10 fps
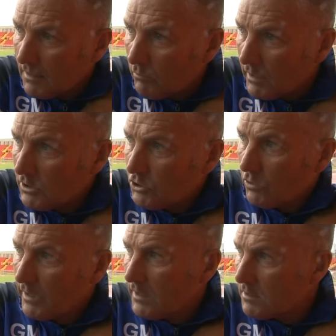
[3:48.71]
We'll
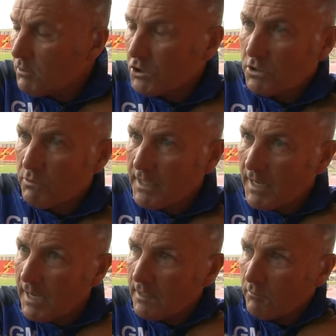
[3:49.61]
enjoy it as much as we
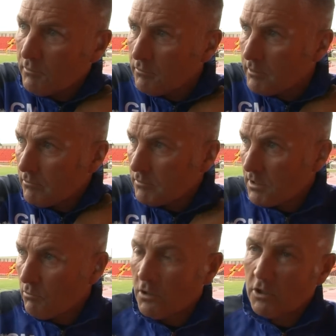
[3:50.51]
can, and we'll
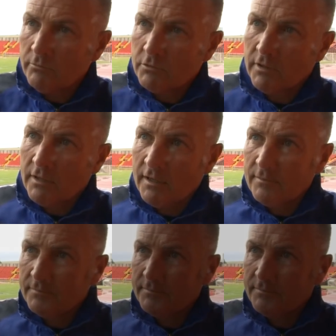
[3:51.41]
see what comes with that.